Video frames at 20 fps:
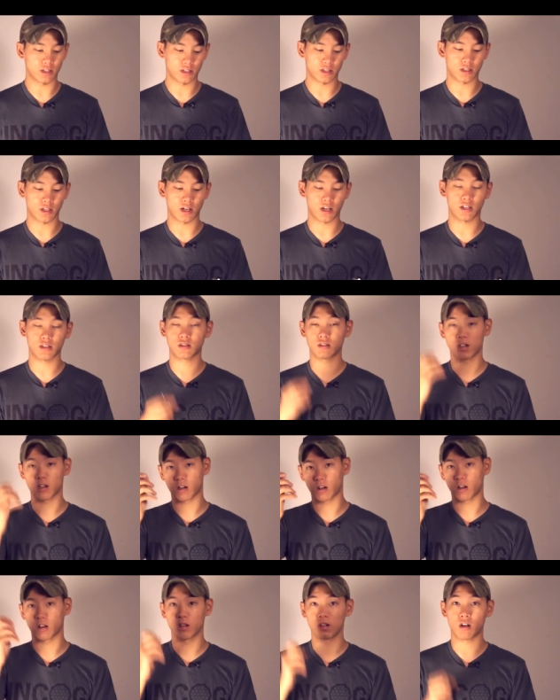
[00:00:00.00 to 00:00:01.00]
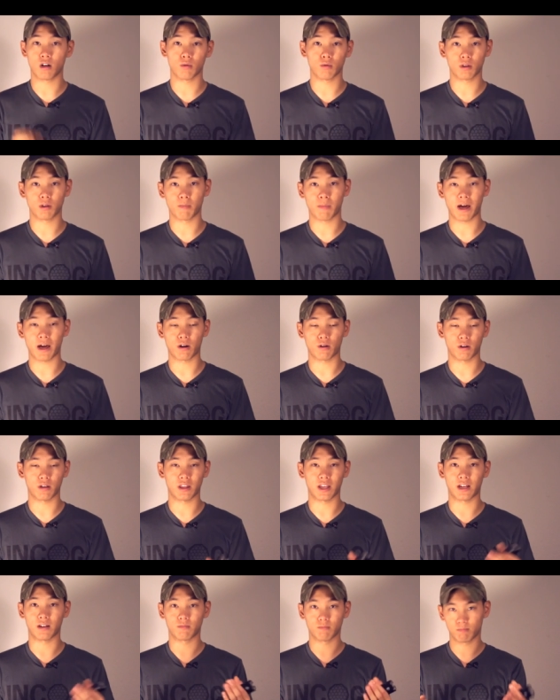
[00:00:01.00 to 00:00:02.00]
this uh, sucker along with the battery
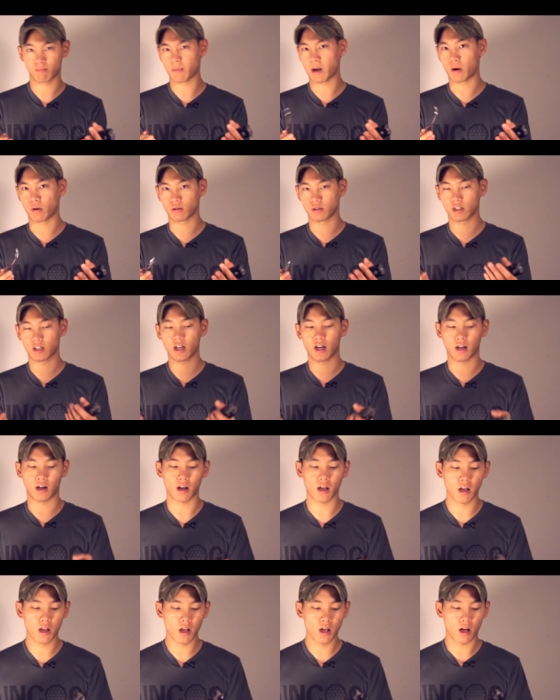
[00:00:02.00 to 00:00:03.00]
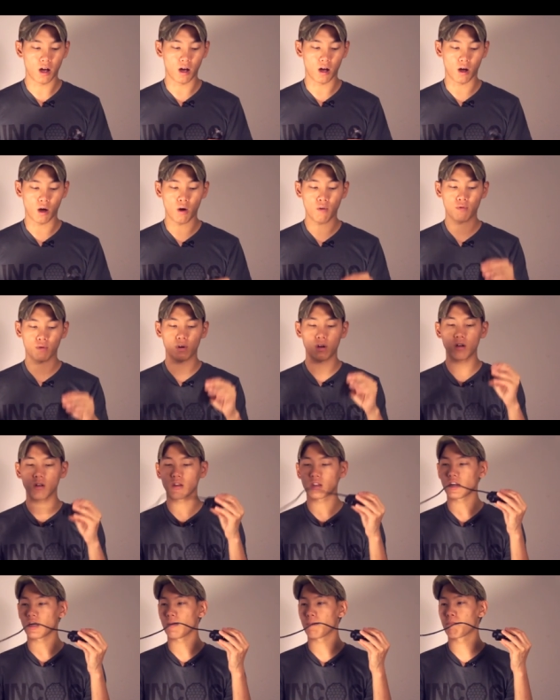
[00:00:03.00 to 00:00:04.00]
that powers the gun. Uh, overall,
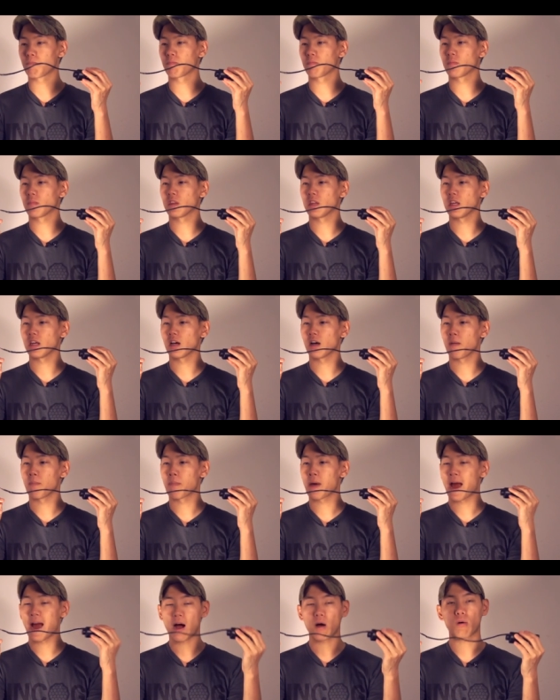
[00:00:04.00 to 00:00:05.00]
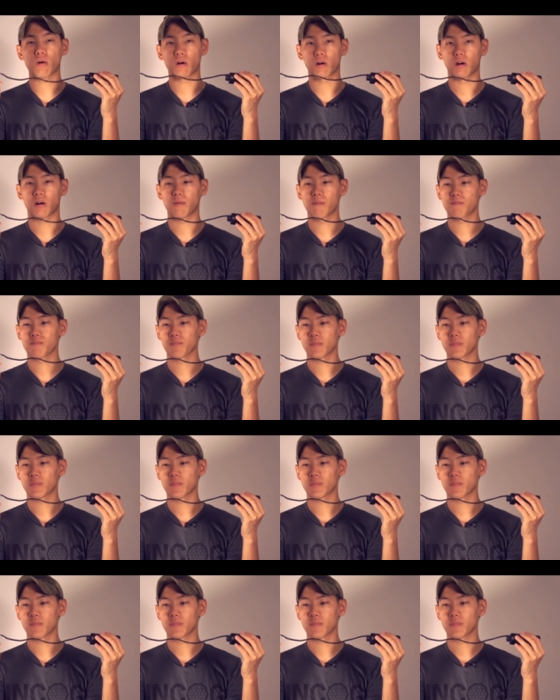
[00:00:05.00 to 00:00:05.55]
the, the uh, power